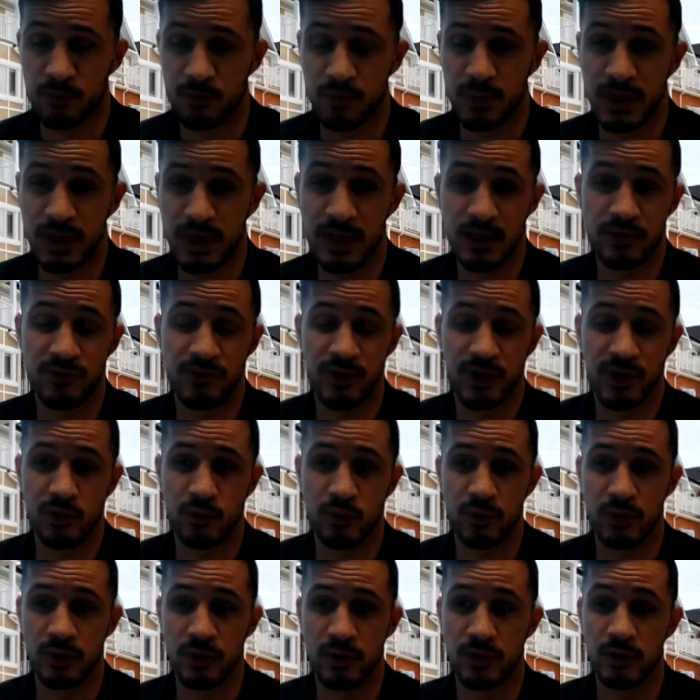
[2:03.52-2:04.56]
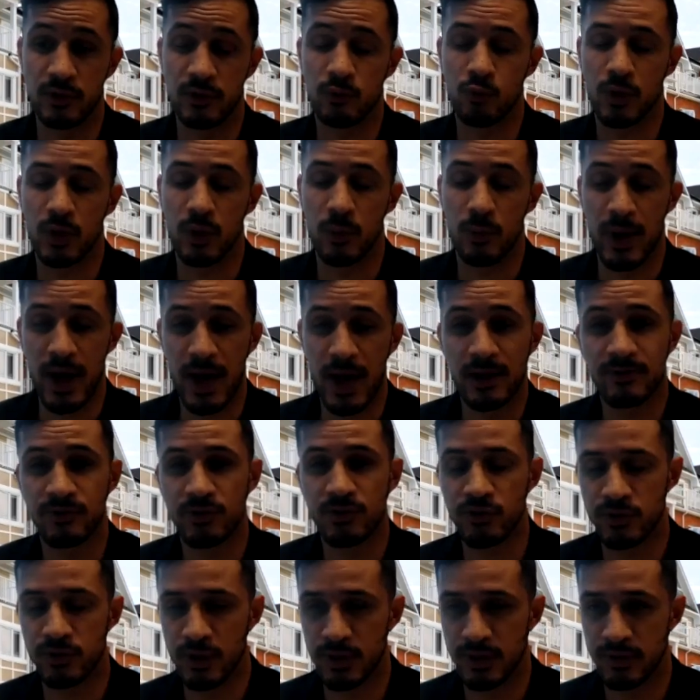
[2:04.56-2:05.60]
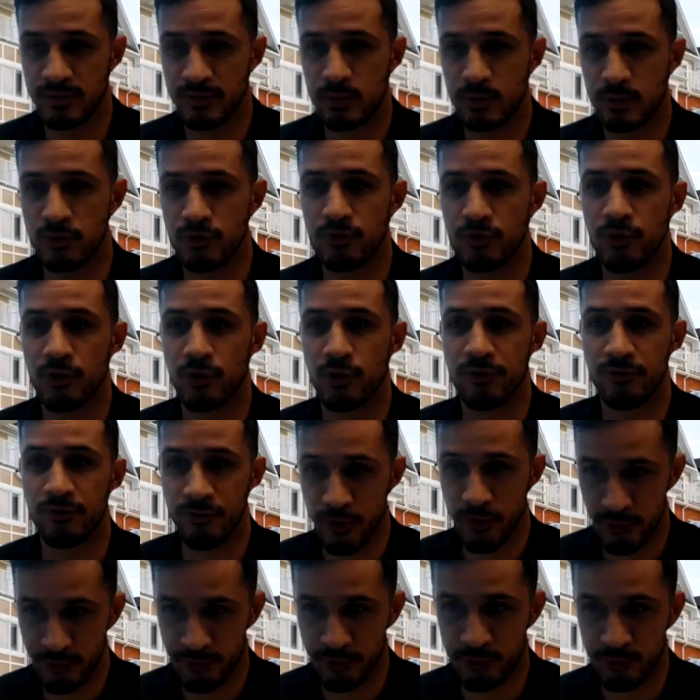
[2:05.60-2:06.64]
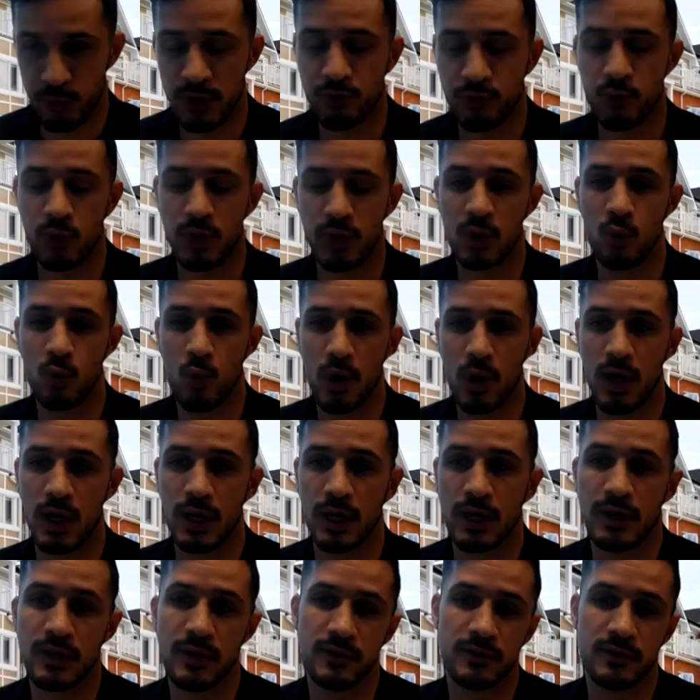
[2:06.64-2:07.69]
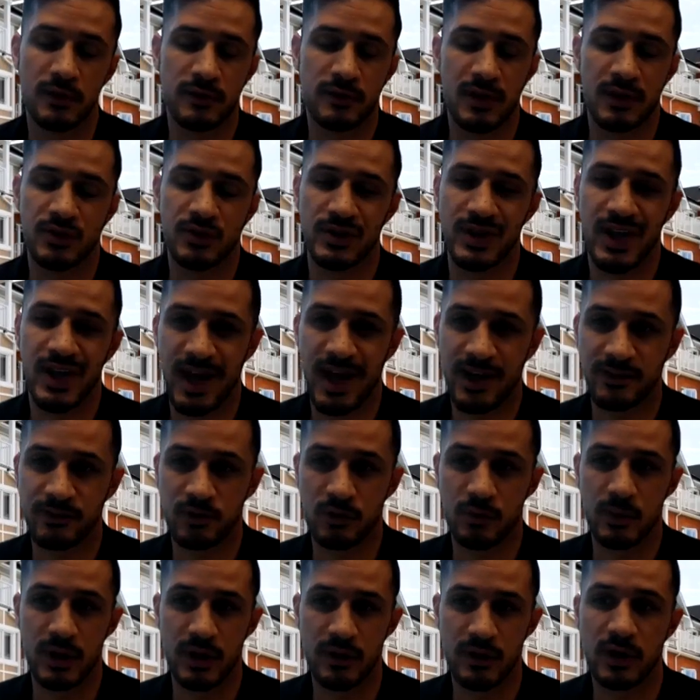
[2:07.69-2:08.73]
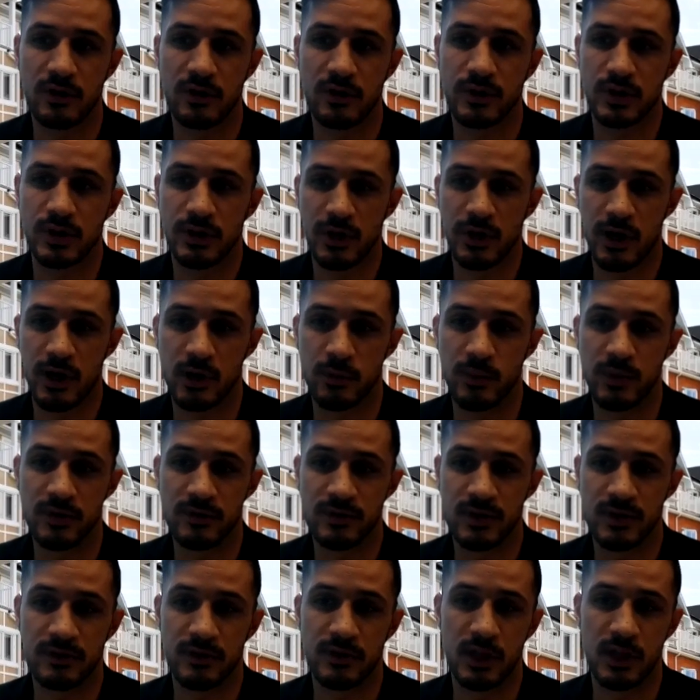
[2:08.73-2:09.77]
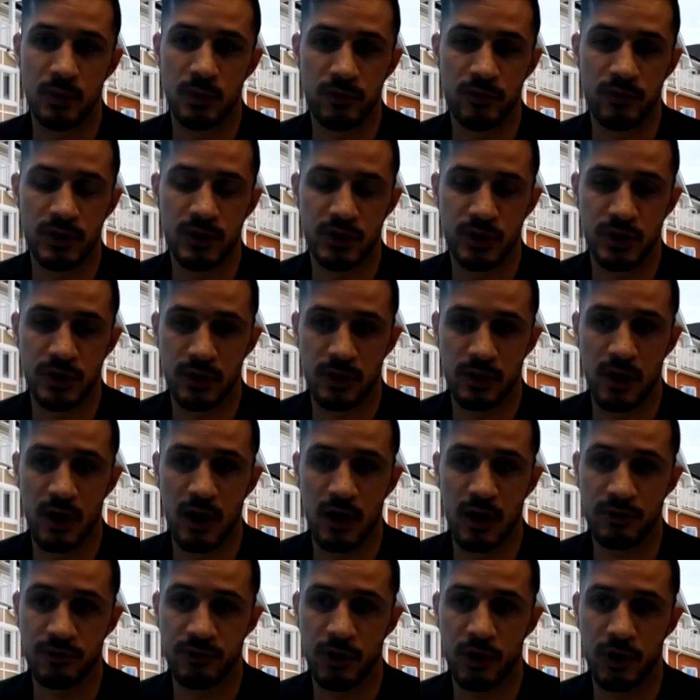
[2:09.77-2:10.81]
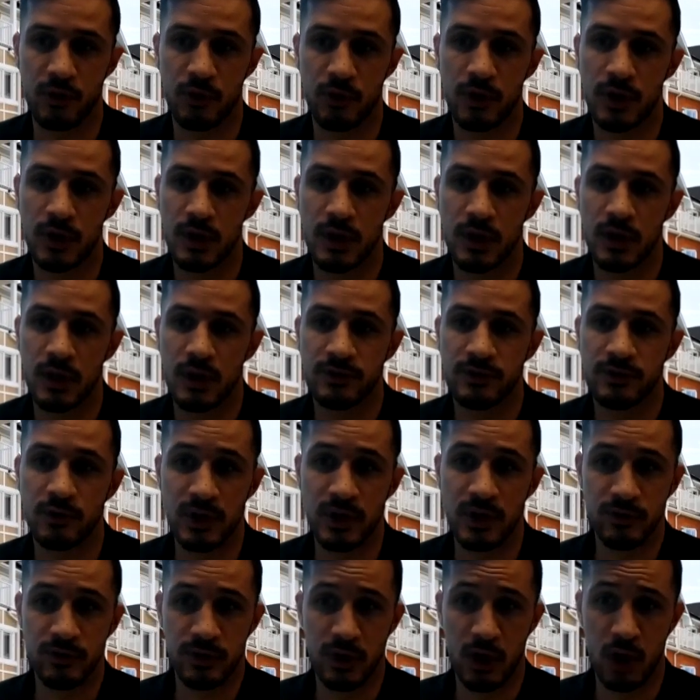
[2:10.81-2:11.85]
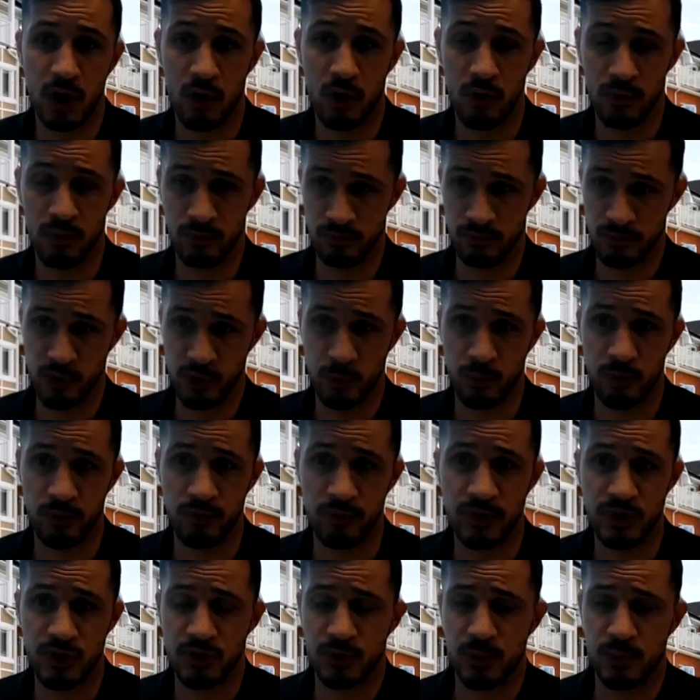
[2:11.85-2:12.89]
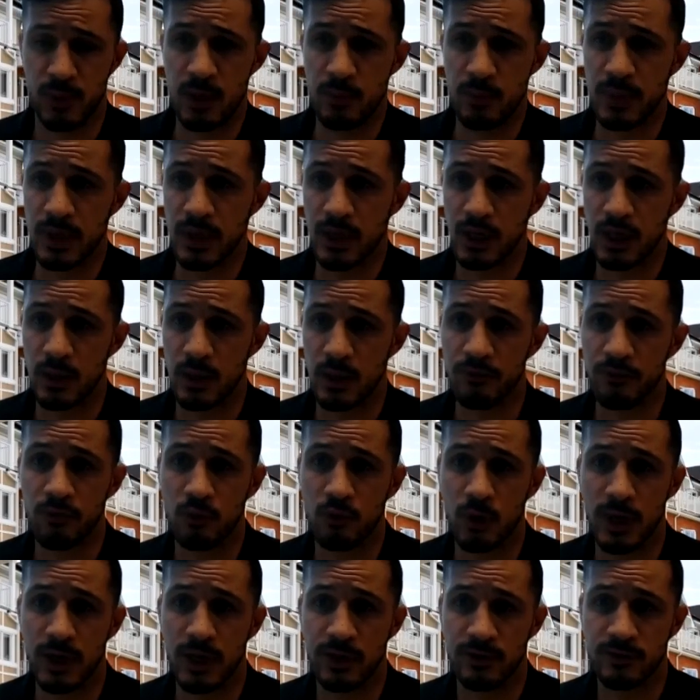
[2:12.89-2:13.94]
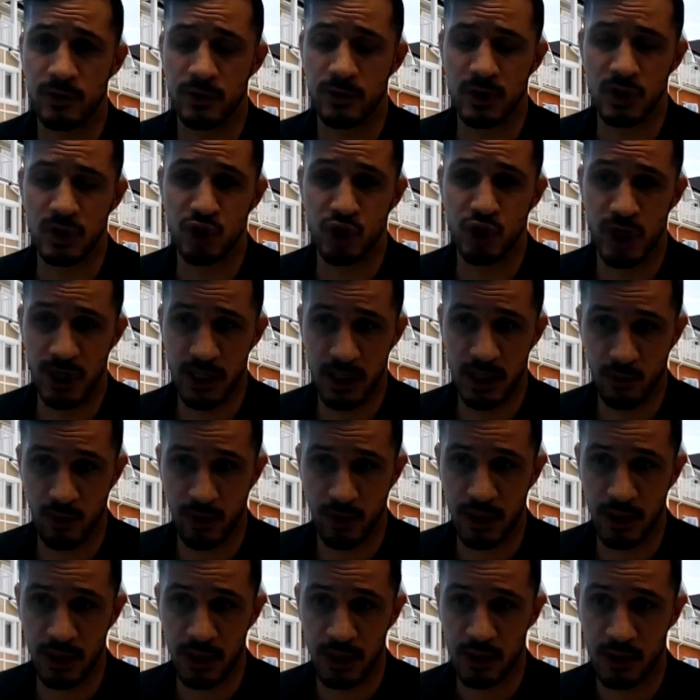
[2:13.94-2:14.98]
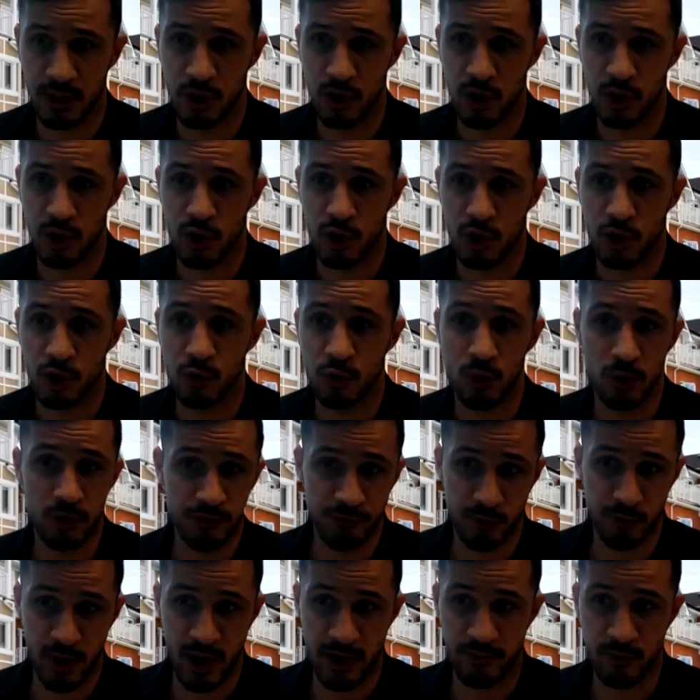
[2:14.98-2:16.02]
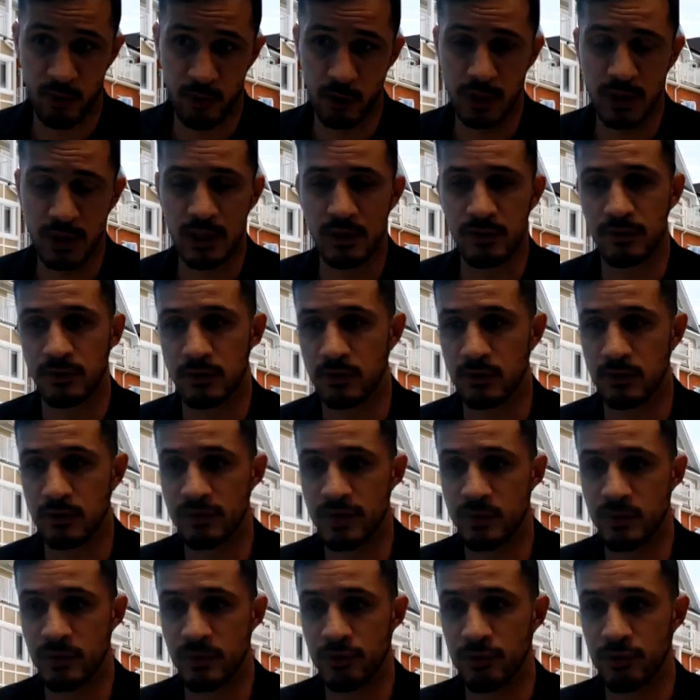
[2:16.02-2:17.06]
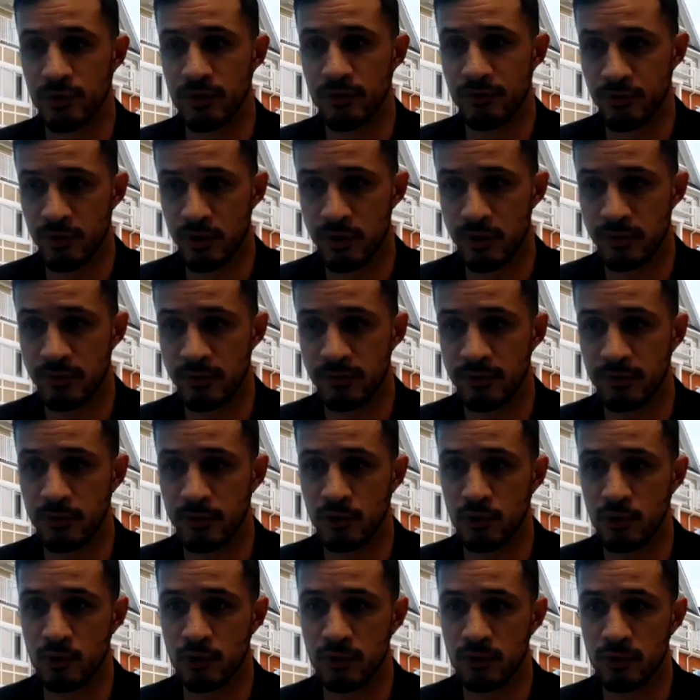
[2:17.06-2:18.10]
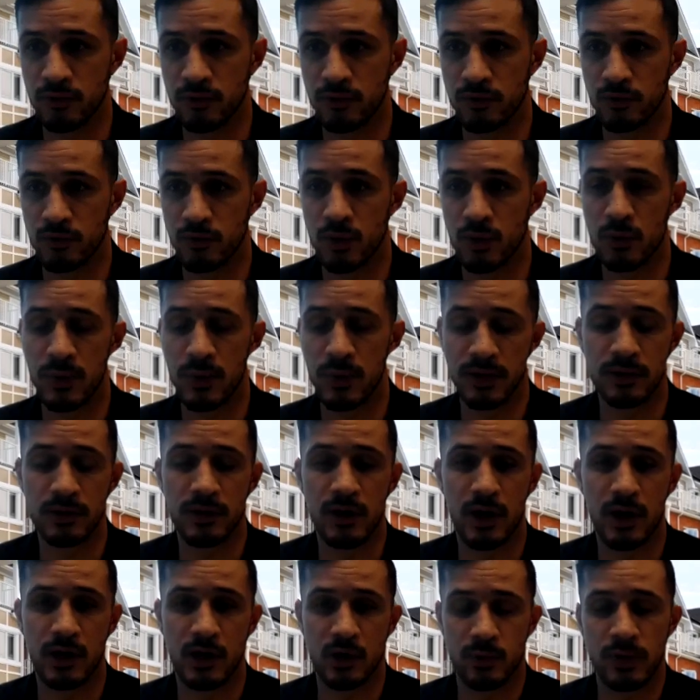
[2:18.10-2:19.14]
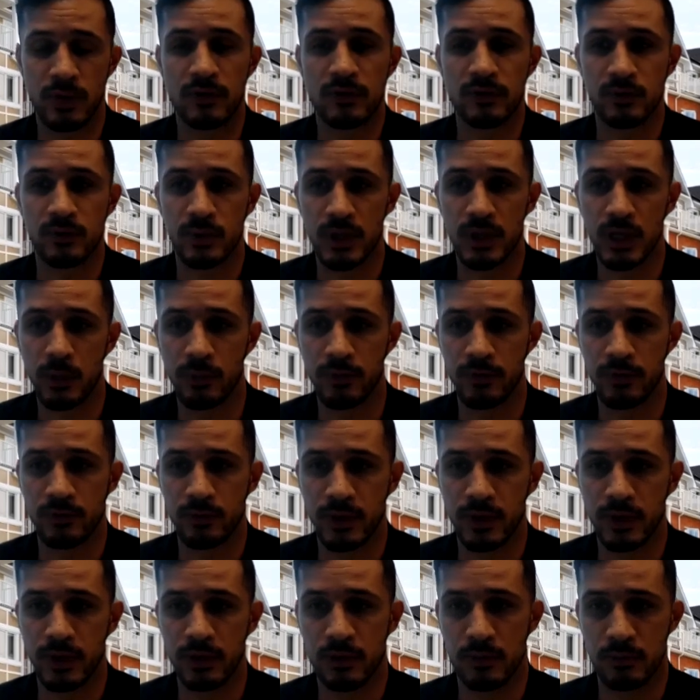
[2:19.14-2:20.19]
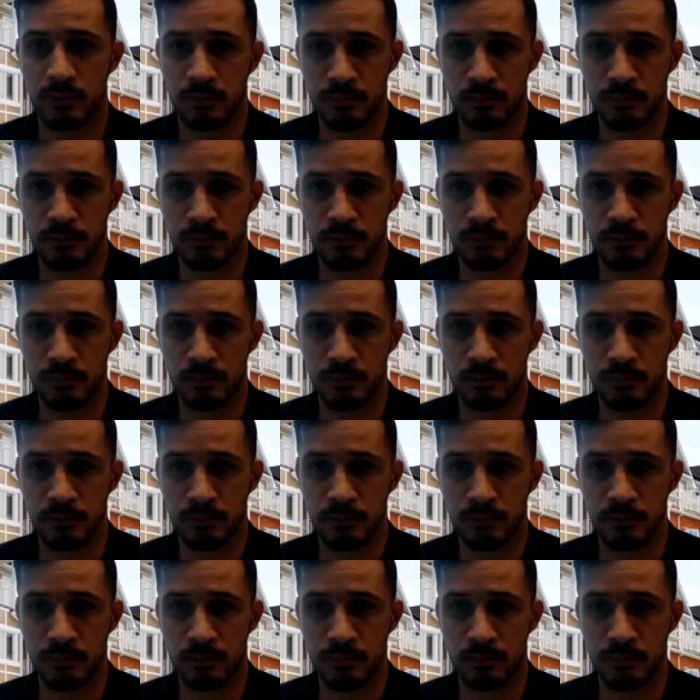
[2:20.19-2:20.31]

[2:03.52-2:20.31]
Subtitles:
beginning by December 31st, 2021, the association has to amend its governing documents. That's another provision of the law. So even though your provisions might become void starting January, you also have only until December 31st to amend the documents to be up to speed.